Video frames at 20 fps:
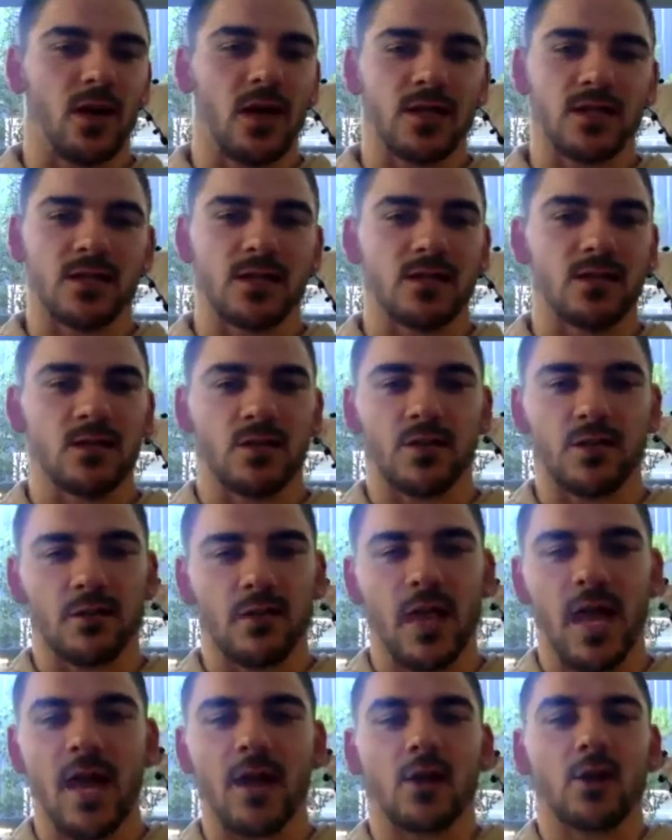guys,
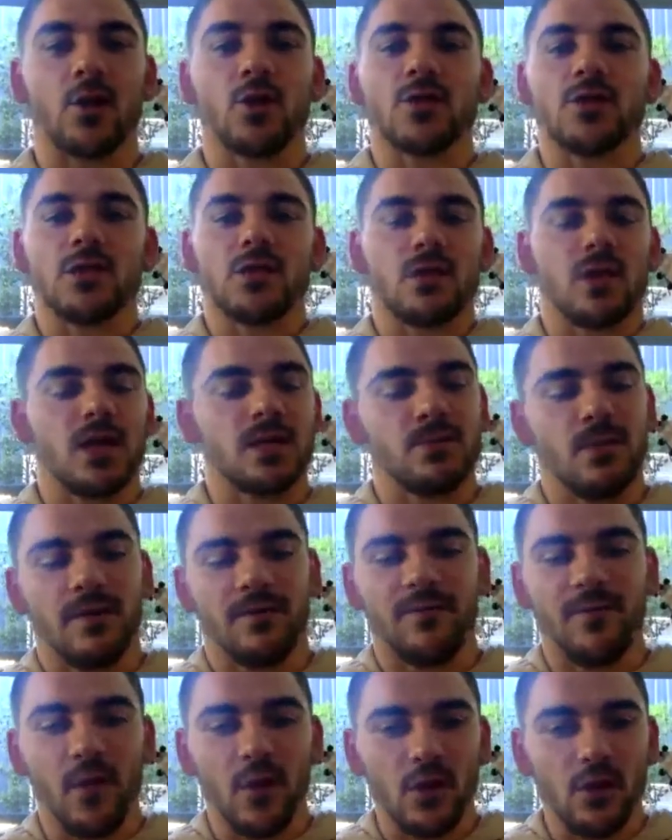how closely you guys might
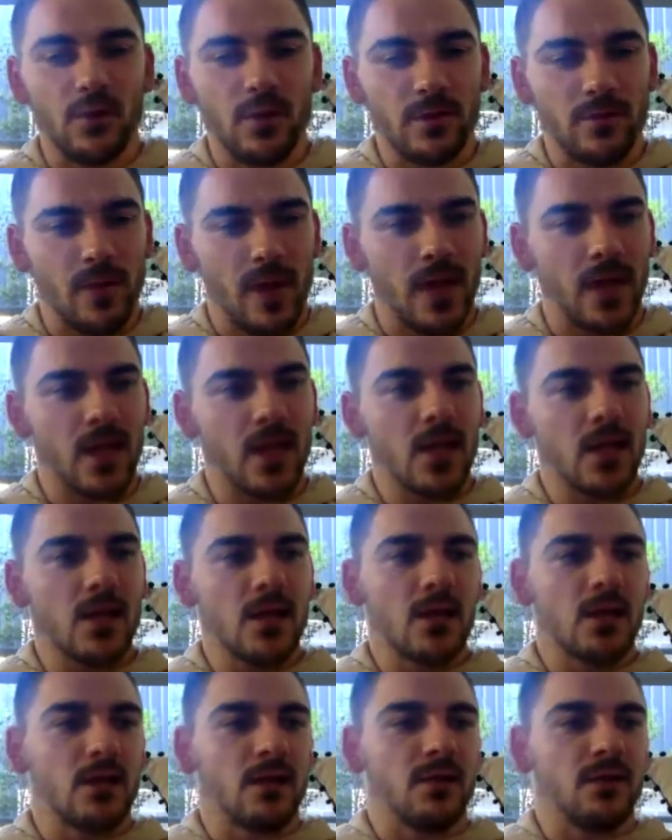follow me, but
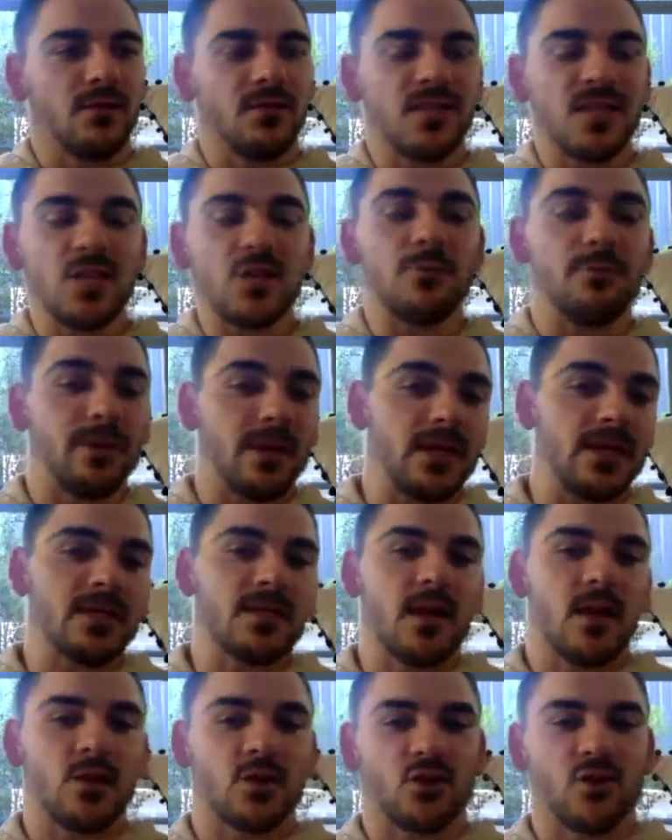DUP
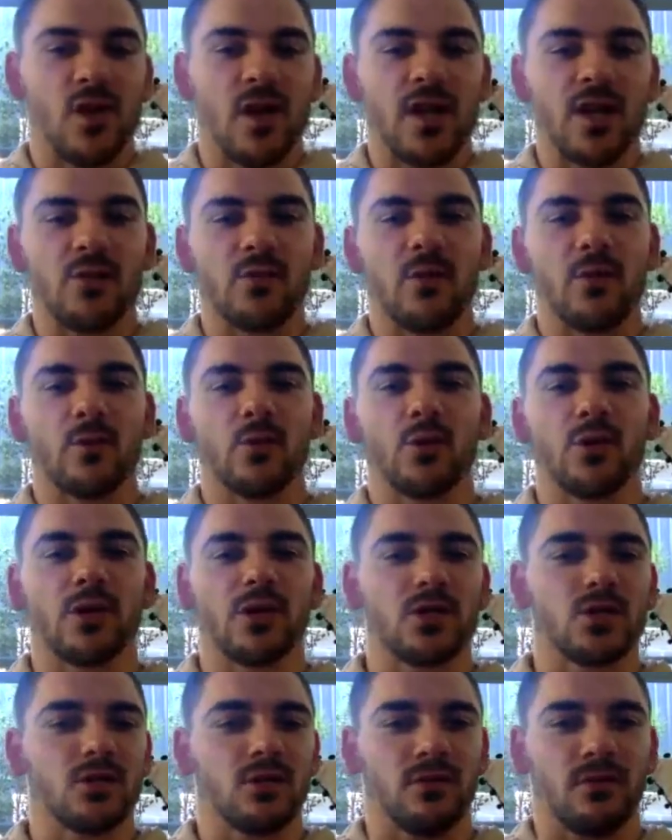style training where we're looking
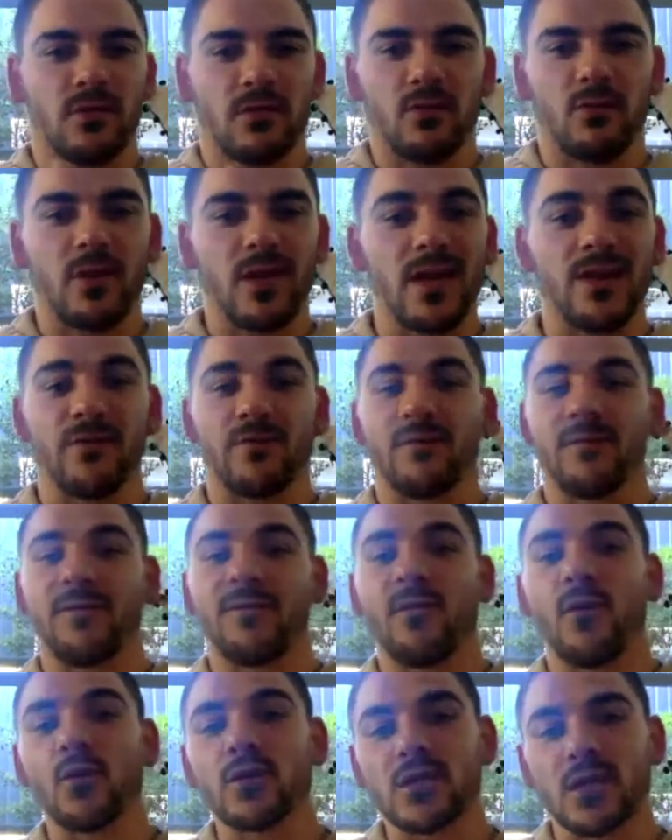at sort of 3, even
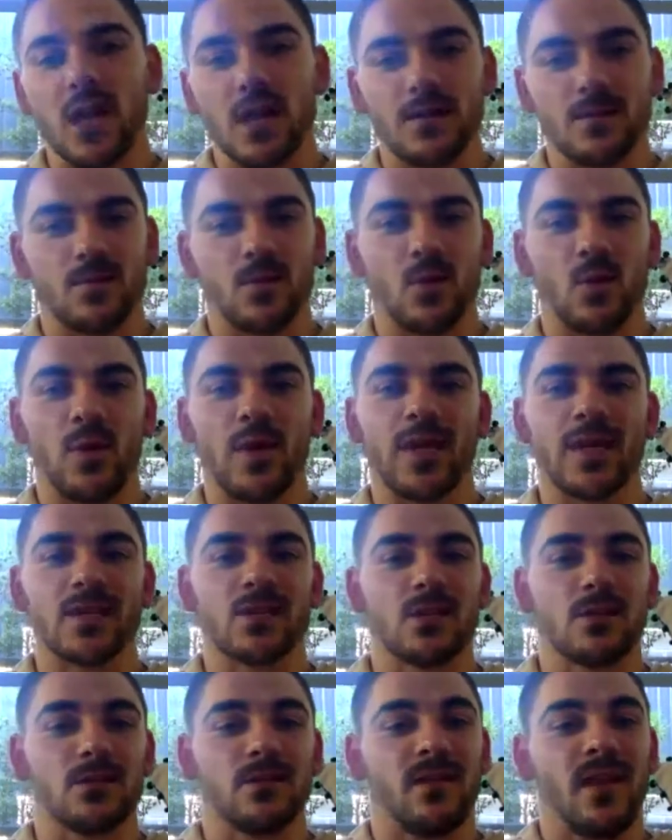4 times per week in
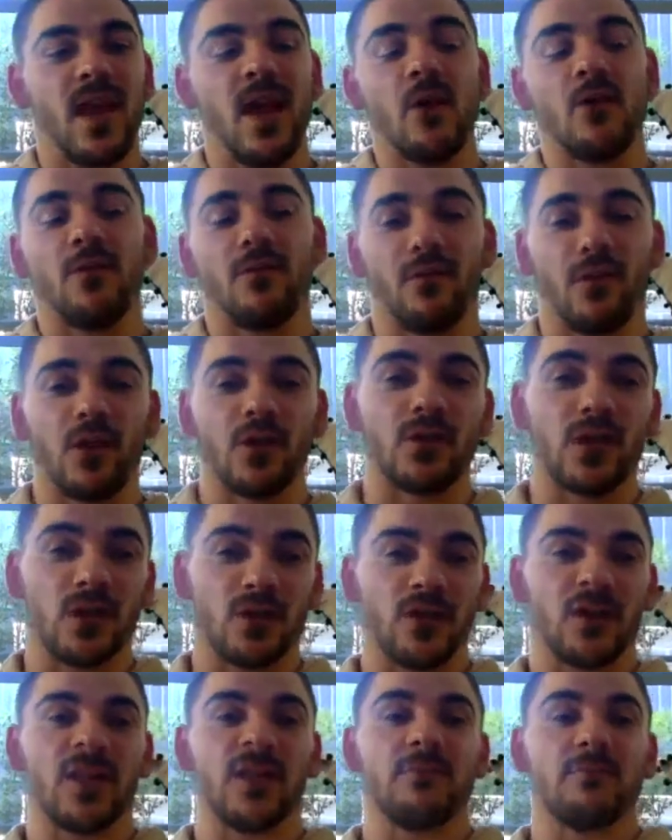terms of how frequently
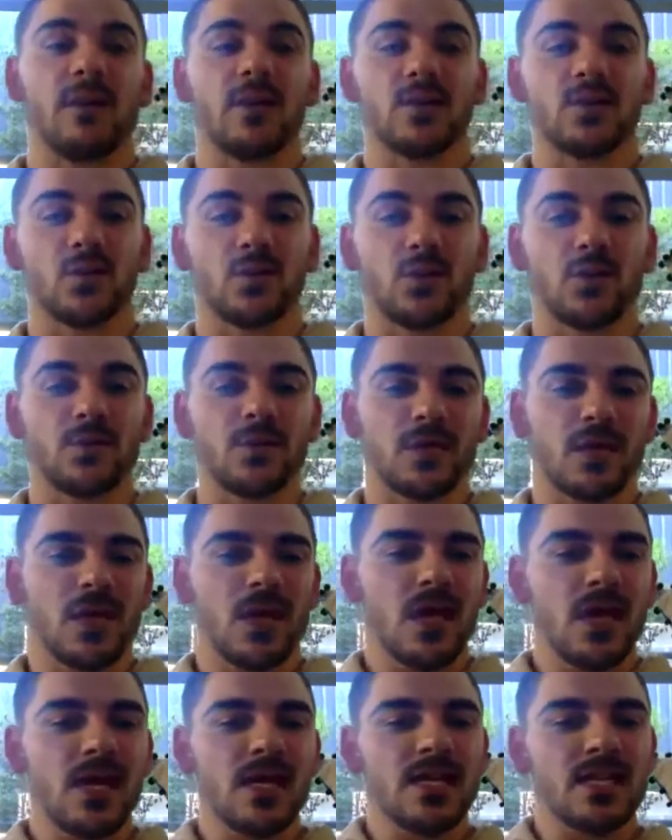you're hitting muscle groups,
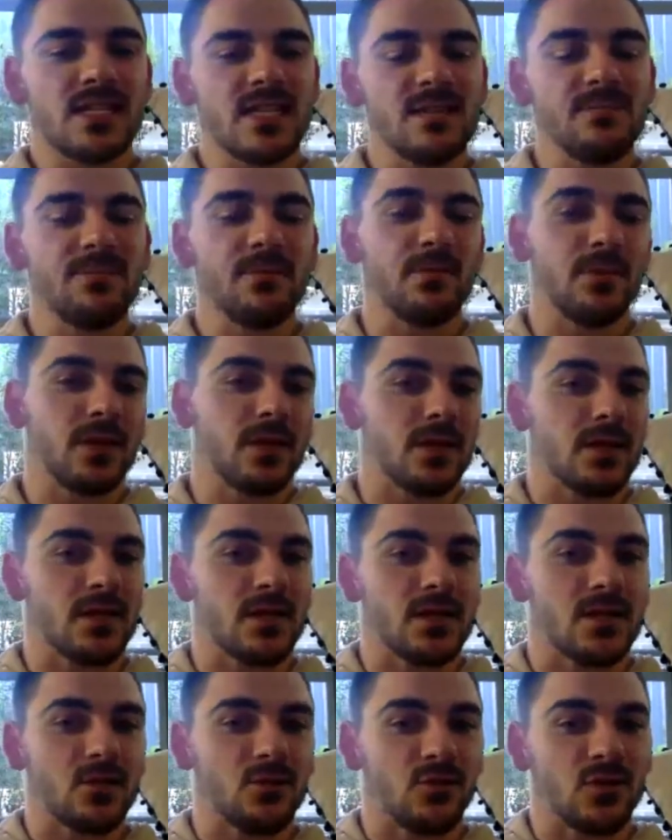simply
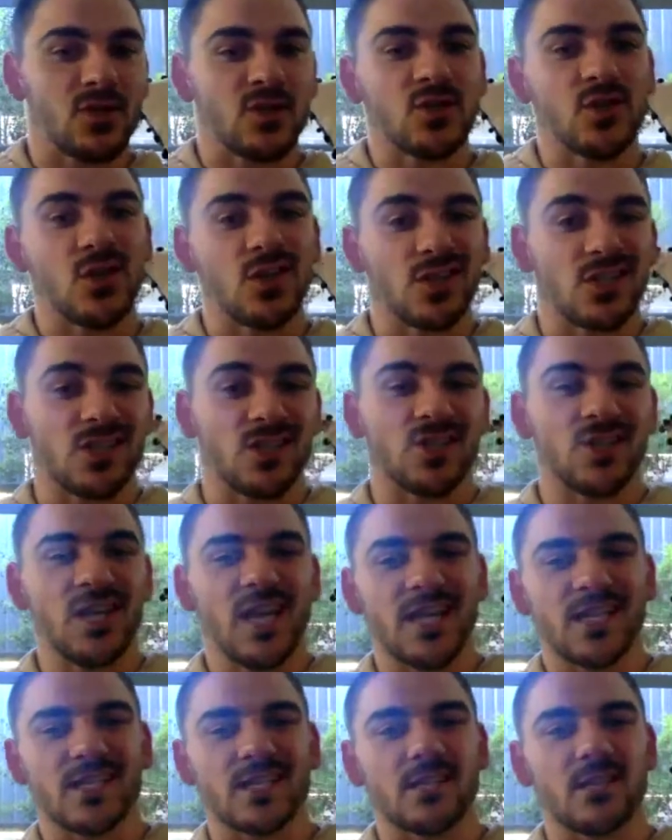because research
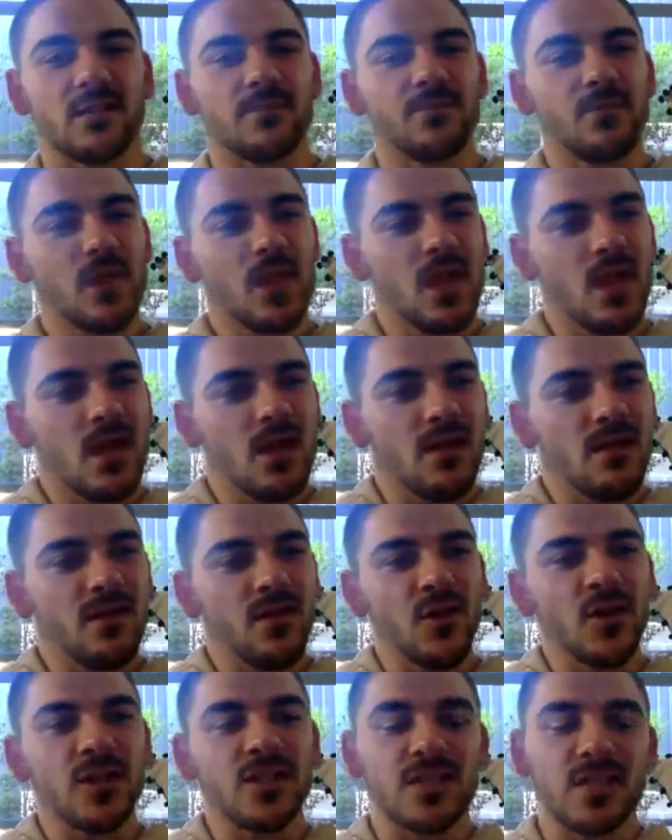suggests that
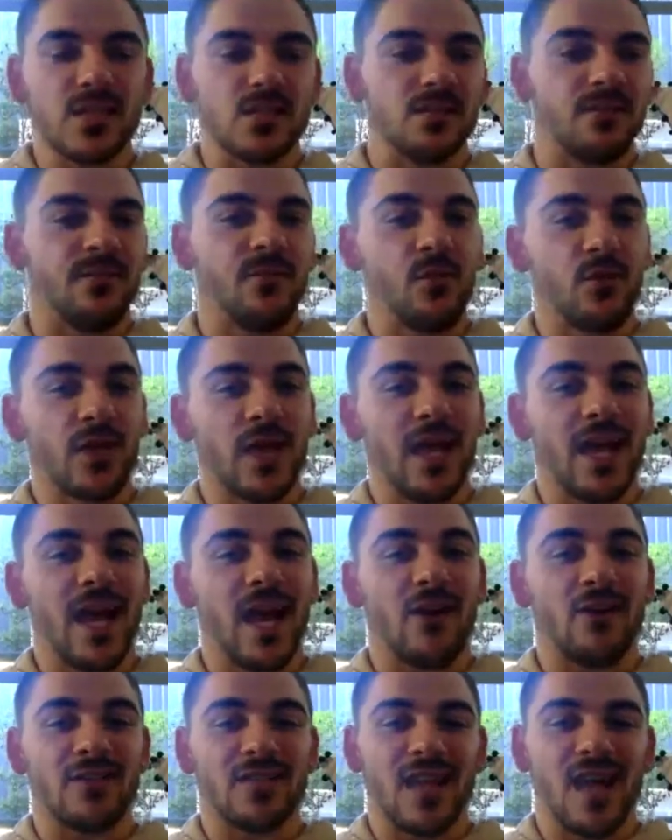36 to 48
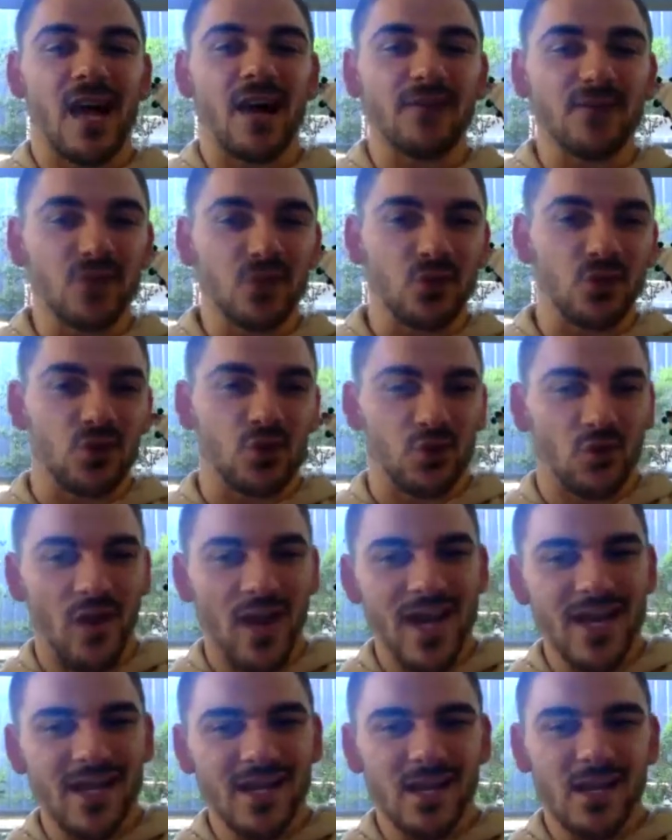hours after you
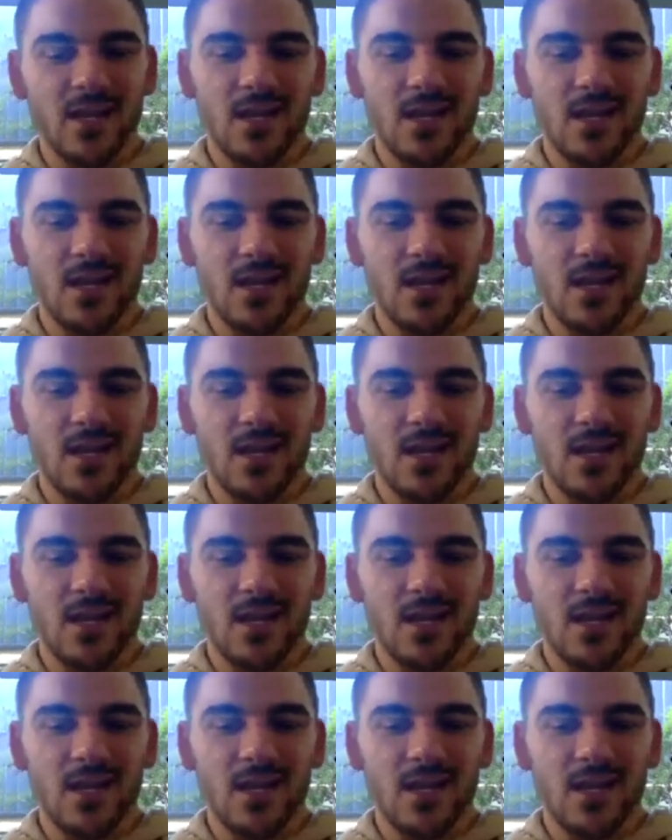train,